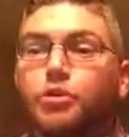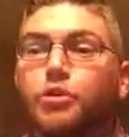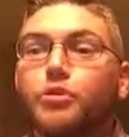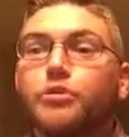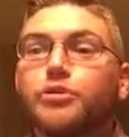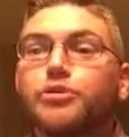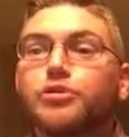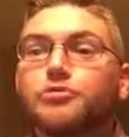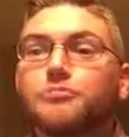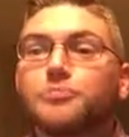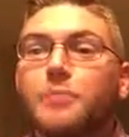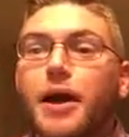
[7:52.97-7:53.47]
pull
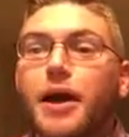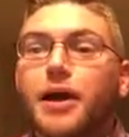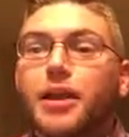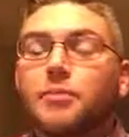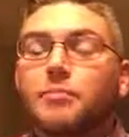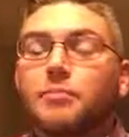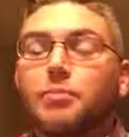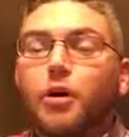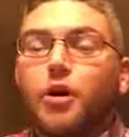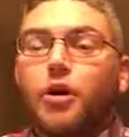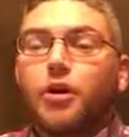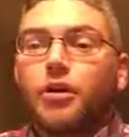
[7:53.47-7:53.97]
the spine
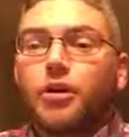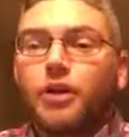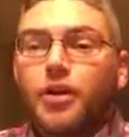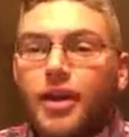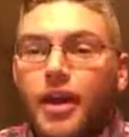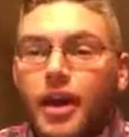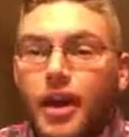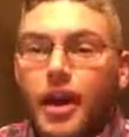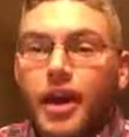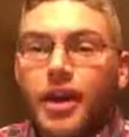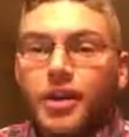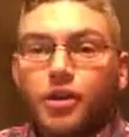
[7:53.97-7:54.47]
apart
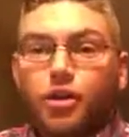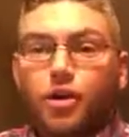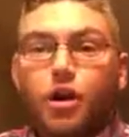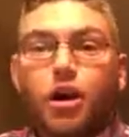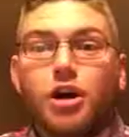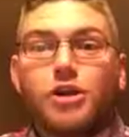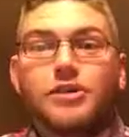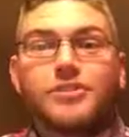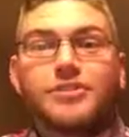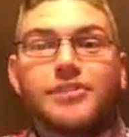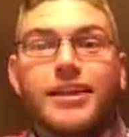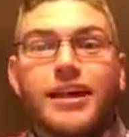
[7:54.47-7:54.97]
and
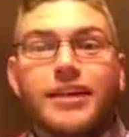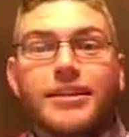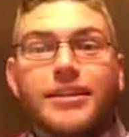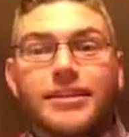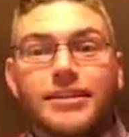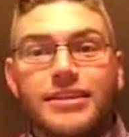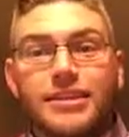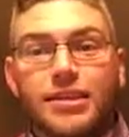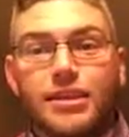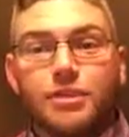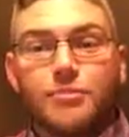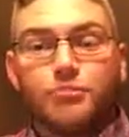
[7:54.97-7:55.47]
cause that
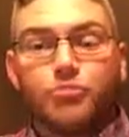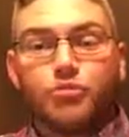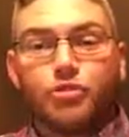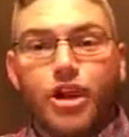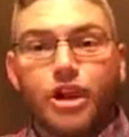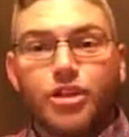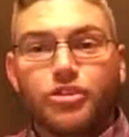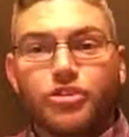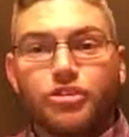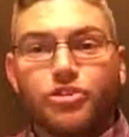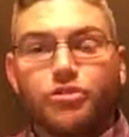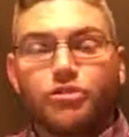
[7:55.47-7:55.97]

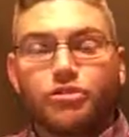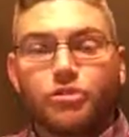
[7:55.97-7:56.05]
decompression